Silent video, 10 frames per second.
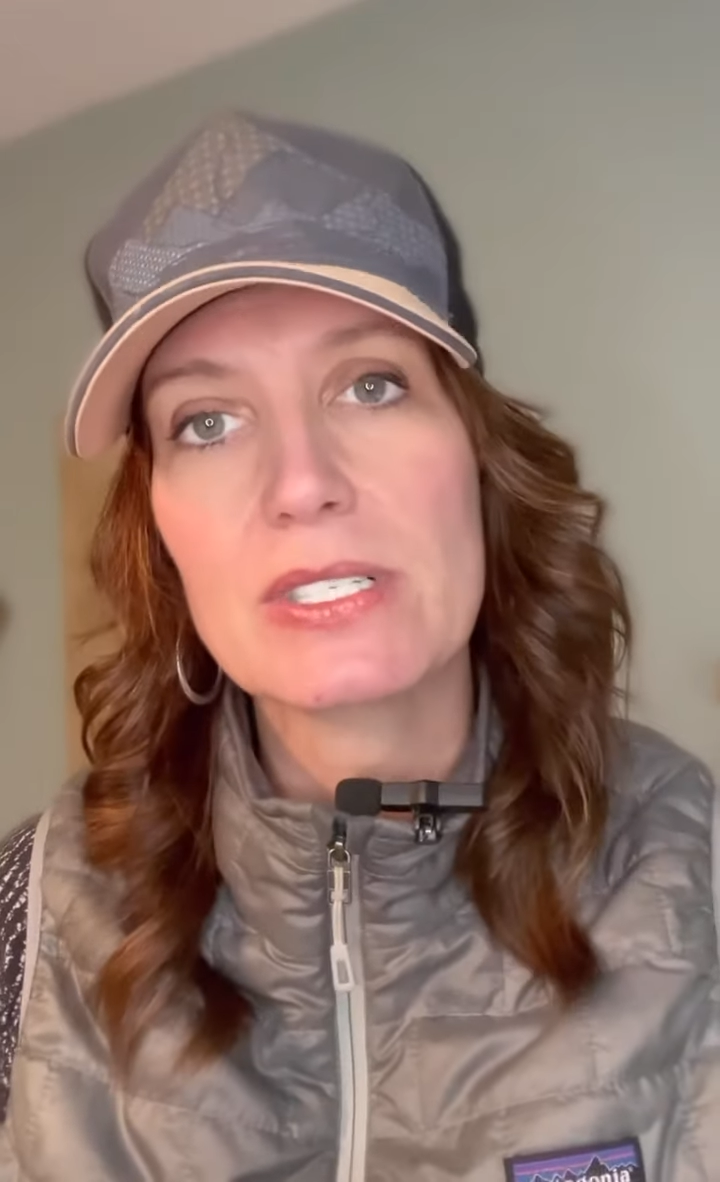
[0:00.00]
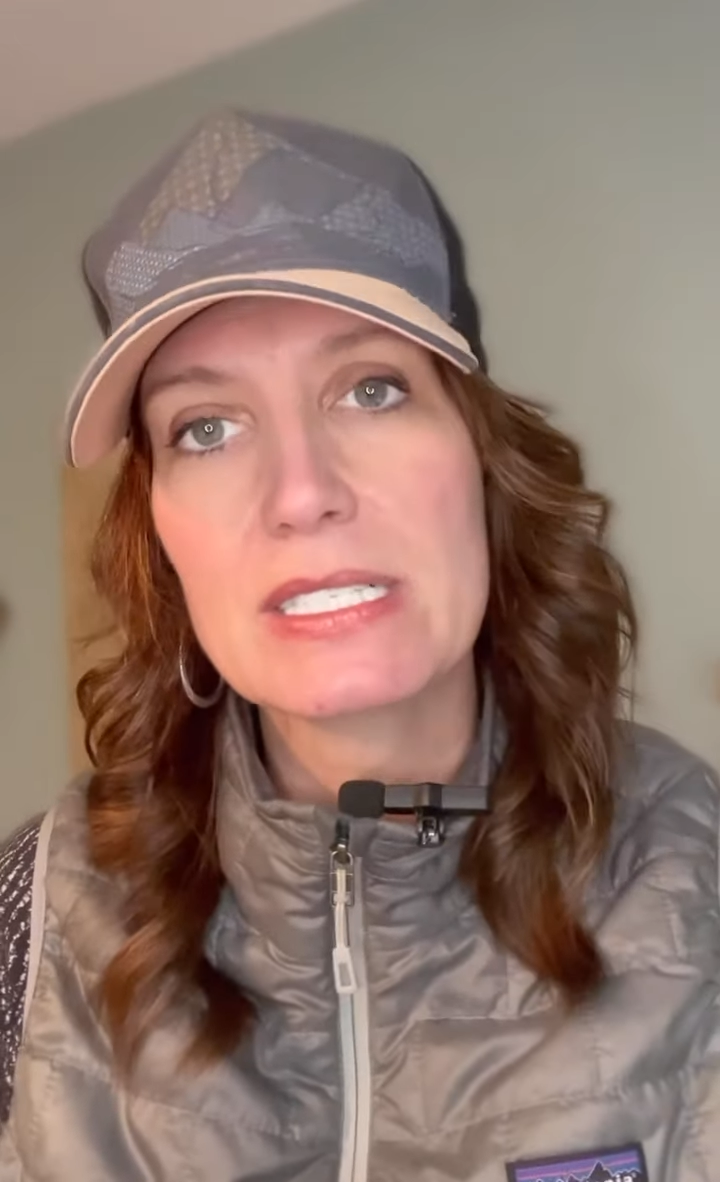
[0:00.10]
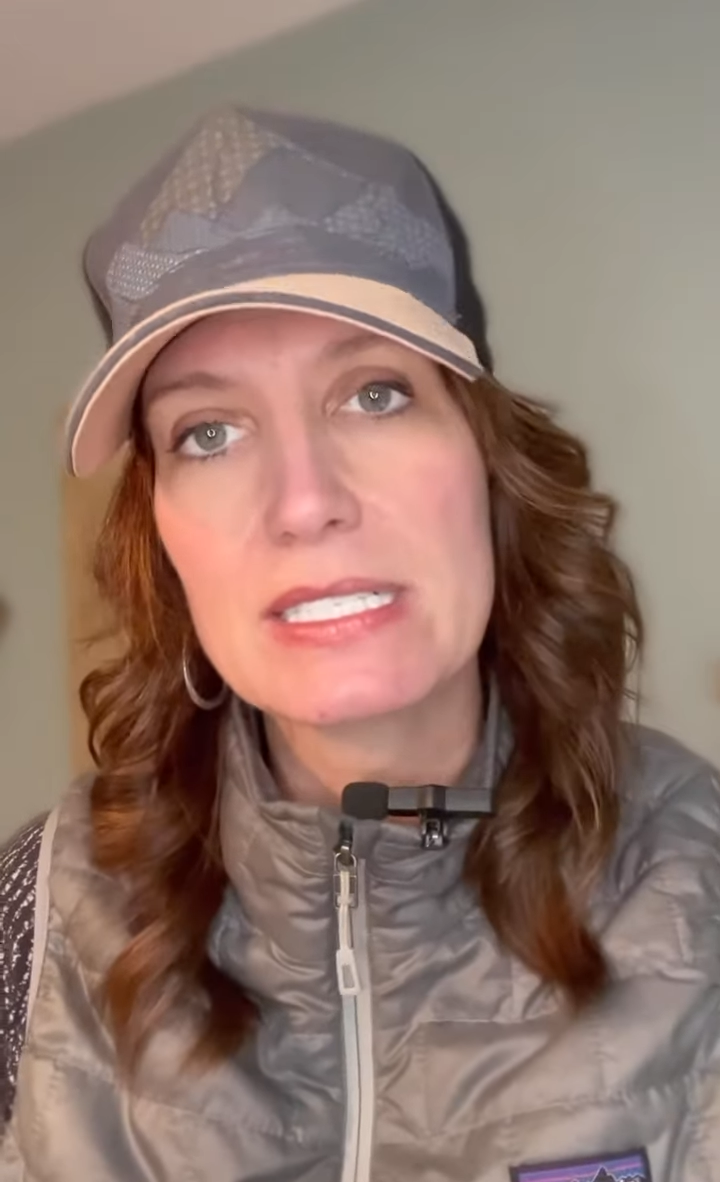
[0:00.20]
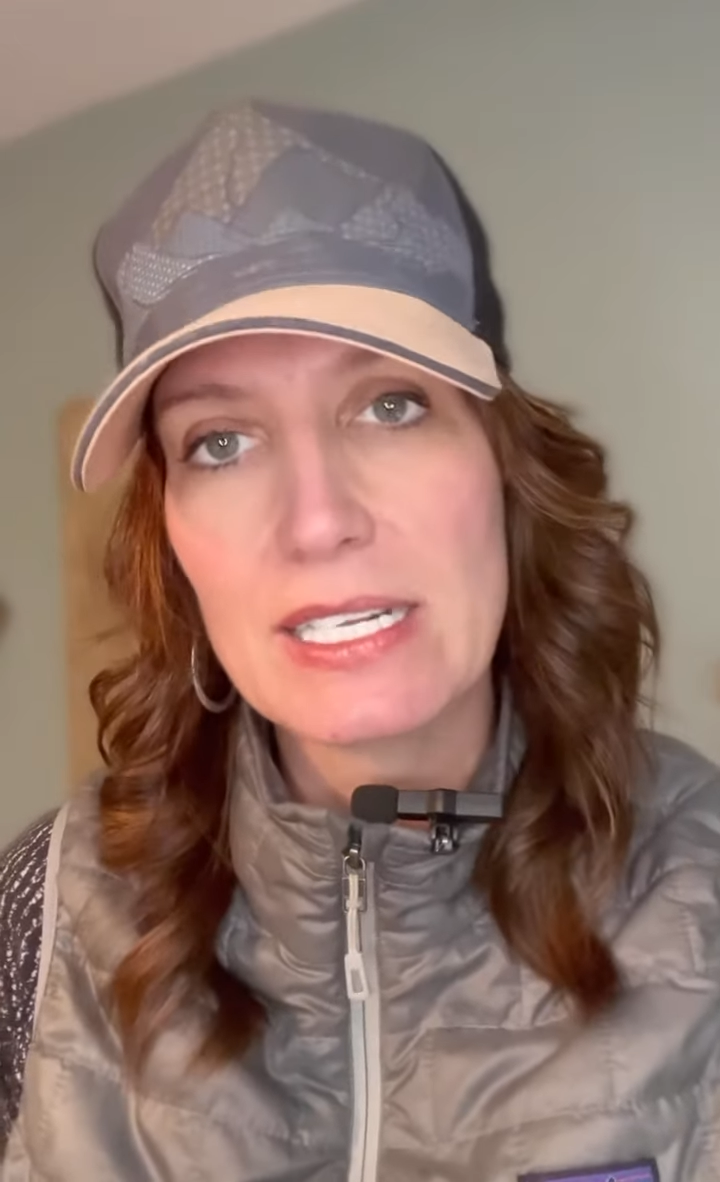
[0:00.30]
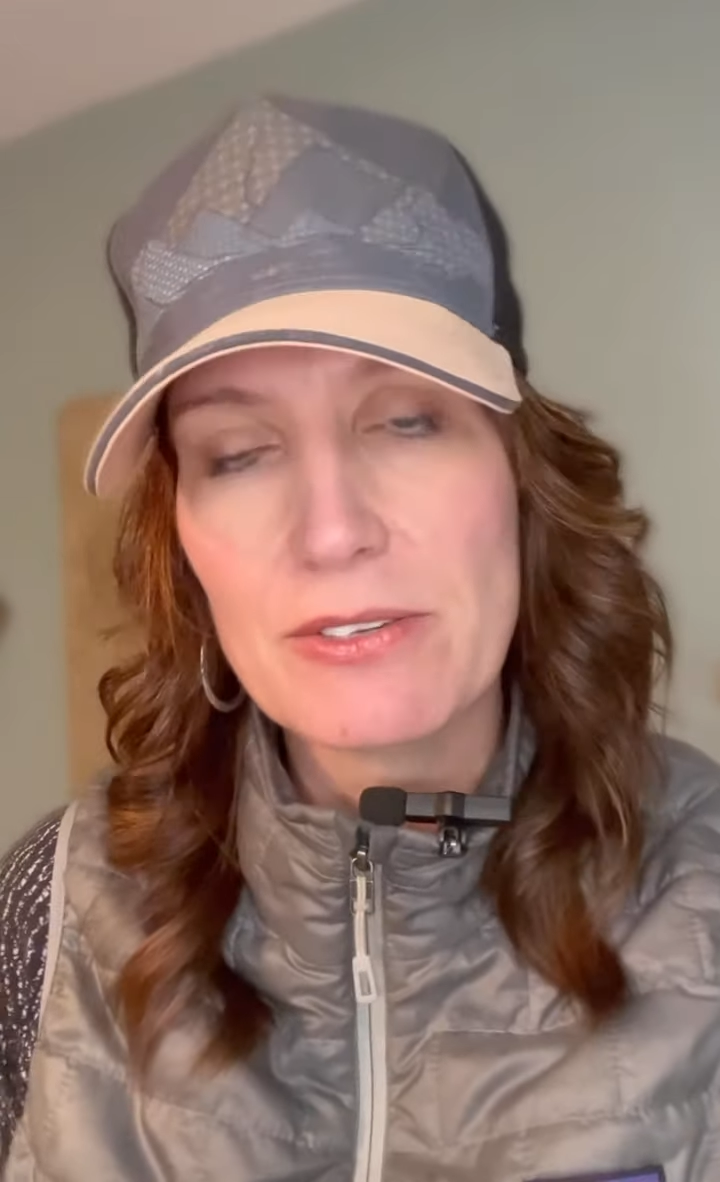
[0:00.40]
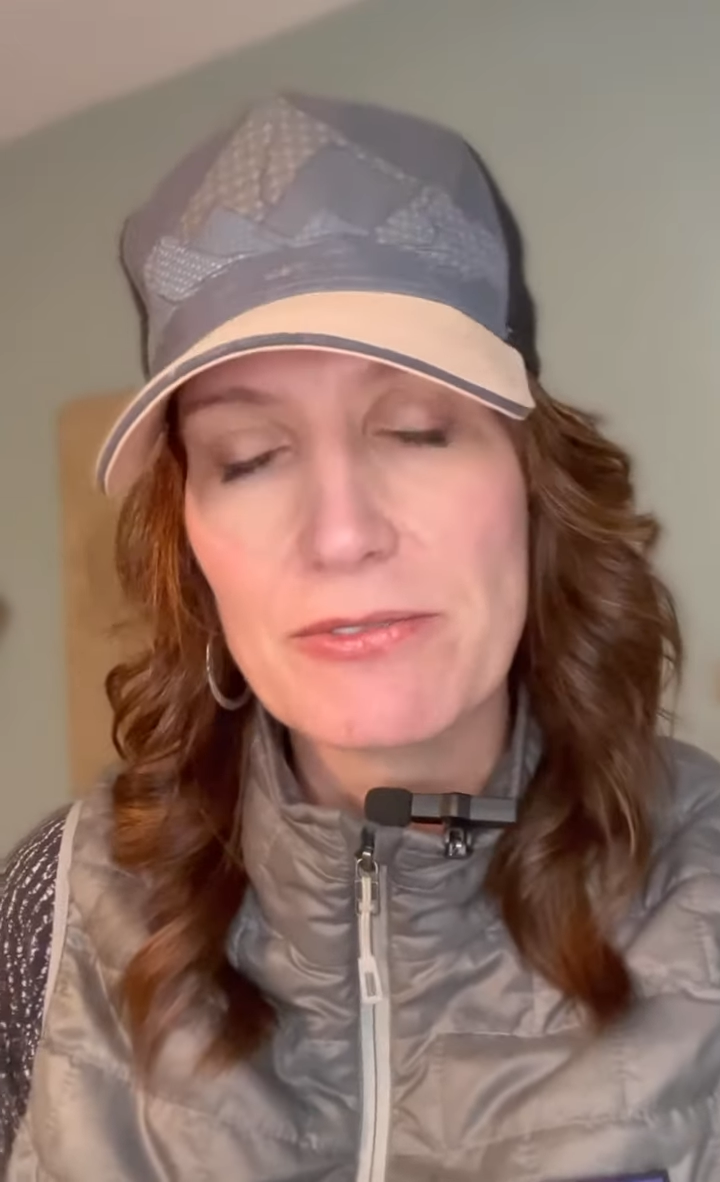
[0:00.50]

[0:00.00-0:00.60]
extended